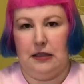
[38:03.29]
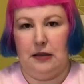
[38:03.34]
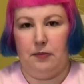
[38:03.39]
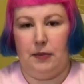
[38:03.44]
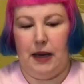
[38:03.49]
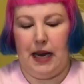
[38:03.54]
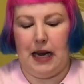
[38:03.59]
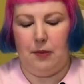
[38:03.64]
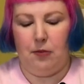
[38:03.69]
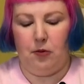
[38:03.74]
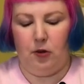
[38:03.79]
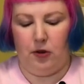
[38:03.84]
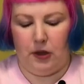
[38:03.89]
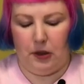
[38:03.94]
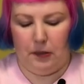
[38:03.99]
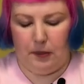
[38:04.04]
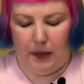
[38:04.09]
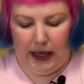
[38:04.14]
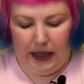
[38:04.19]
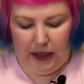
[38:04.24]
paper on
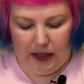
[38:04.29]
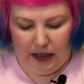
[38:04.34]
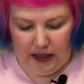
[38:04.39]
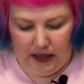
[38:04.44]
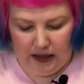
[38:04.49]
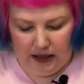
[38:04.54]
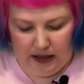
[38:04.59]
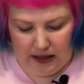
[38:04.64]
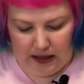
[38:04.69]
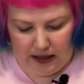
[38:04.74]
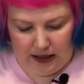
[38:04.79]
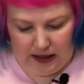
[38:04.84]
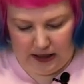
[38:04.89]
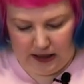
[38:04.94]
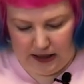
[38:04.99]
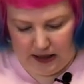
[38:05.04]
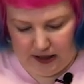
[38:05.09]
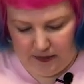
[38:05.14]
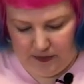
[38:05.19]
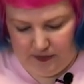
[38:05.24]
the back.
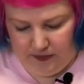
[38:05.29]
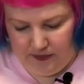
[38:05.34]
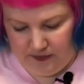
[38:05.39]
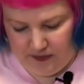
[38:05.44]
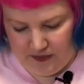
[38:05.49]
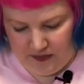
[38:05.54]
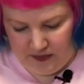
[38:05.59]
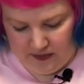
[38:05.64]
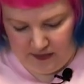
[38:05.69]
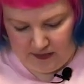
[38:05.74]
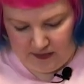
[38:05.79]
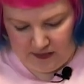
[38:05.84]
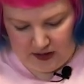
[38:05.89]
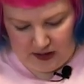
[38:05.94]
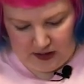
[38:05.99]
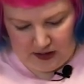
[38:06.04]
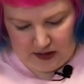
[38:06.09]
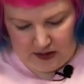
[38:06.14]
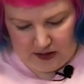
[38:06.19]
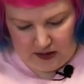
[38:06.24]
Um,
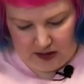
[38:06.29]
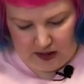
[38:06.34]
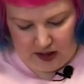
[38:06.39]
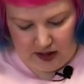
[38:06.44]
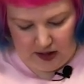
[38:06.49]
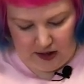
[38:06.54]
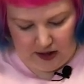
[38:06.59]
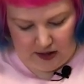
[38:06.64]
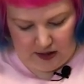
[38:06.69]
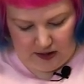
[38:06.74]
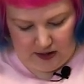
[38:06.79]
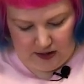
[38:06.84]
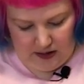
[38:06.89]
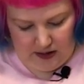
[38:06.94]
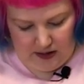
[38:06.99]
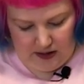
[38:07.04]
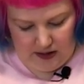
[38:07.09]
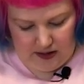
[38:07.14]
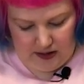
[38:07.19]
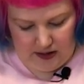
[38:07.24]
yeah,
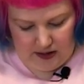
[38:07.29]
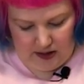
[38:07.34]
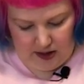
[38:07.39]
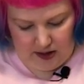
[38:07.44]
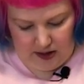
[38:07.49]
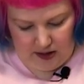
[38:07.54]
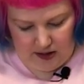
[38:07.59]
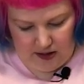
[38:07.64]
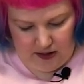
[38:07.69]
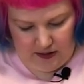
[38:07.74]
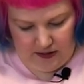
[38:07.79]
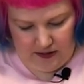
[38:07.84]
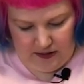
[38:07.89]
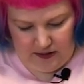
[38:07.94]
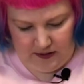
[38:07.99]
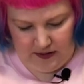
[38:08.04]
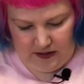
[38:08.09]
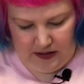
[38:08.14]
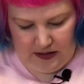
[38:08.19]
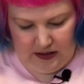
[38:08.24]
so
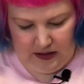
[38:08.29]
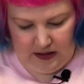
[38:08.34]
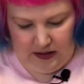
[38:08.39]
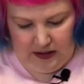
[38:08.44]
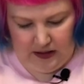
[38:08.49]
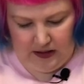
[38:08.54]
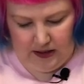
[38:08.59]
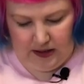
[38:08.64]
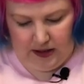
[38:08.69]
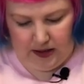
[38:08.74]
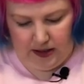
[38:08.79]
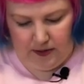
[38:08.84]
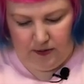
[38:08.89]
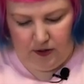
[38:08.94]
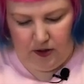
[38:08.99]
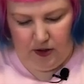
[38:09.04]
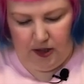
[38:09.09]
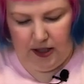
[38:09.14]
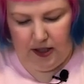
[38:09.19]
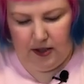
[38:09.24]
there's a
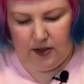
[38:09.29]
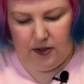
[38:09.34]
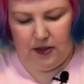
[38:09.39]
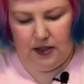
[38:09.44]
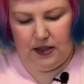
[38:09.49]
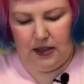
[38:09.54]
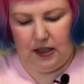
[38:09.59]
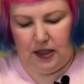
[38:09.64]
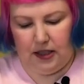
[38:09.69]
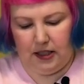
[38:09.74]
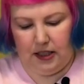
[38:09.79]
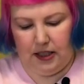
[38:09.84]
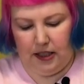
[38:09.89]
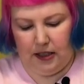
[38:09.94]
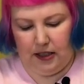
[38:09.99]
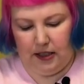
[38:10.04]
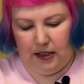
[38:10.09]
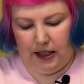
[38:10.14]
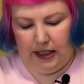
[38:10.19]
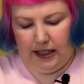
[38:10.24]
few that are sort of stuck
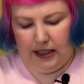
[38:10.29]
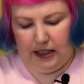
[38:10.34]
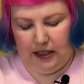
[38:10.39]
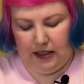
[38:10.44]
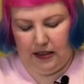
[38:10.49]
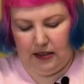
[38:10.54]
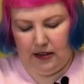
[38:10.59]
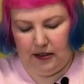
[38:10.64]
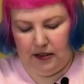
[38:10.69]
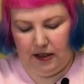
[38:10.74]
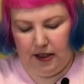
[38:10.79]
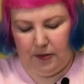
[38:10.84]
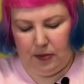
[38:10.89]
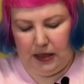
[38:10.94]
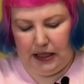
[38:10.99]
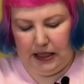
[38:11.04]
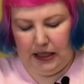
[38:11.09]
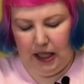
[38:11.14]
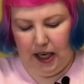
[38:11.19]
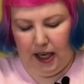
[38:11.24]
together, like they've
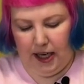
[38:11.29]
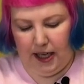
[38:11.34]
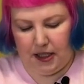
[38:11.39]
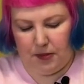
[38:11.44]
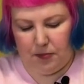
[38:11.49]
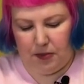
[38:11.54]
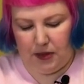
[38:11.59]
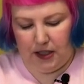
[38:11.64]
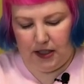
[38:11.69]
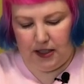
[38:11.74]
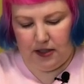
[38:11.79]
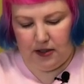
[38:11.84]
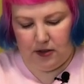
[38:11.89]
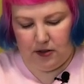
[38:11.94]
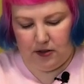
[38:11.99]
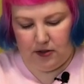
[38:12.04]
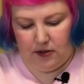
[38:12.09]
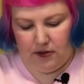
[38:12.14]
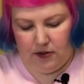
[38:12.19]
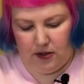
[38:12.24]
been cut, but they're
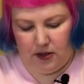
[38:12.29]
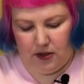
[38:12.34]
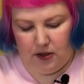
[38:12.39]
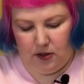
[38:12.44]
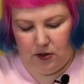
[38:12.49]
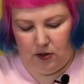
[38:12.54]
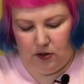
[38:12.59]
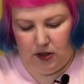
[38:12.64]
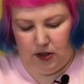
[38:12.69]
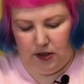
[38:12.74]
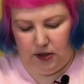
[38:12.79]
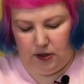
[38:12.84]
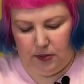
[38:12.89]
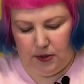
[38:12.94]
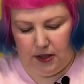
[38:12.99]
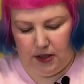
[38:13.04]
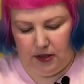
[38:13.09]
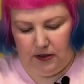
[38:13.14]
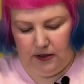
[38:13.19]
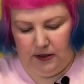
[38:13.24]
sort of still a little
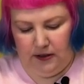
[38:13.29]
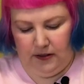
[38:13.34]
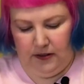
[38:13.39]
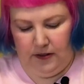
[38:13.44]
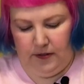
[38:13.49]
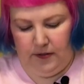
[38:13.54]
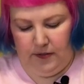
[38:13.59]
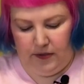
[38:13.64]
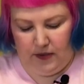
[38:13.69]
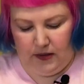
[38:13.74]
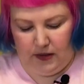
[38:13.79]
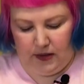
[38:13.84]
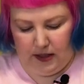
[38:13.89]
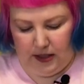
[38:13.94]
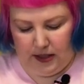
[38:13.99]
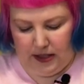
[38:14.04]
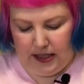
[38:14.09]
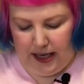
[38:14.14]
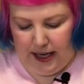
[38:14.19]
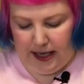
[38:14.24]
bit
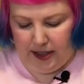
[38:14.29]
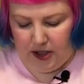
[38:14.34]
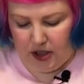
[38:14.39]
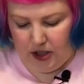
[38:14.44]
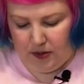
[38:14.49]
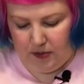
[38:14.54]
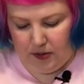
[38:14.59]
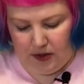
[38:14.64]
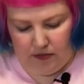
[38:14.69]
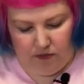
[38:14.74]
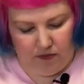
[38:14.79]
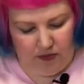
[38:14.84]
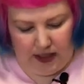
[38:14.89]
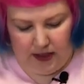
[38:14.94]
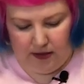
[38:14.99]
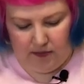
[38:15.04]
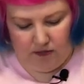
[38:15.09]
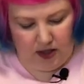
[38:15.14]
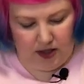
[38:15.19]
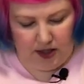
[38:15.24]
attached, but
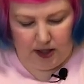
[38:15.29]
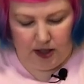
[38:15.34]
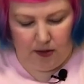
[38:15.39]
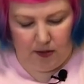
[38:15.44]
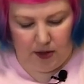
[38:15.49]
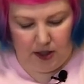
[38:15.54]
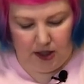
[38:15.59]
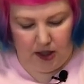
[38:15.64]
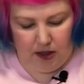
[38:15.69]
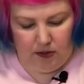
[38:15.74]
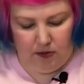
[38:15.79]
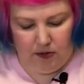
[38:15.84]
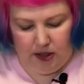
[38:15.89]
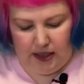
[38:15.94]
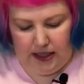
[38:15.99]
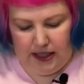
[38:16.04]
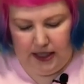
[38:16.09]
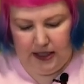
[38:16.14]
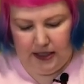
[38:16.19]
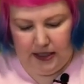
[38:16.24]
they just come undone
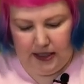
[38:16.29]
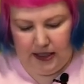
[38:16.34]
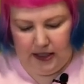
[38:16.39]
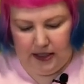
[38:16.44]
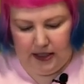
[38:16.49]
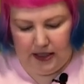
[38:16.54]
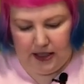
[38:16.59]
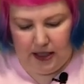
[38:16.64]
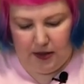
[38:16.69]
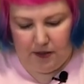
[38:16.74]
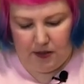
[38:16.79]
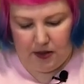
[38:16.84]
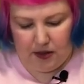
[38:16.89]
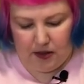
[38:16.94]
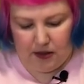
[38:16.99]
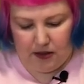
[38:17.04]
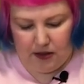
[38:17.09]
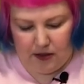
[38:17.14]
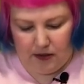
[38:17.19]
really easily, it seems.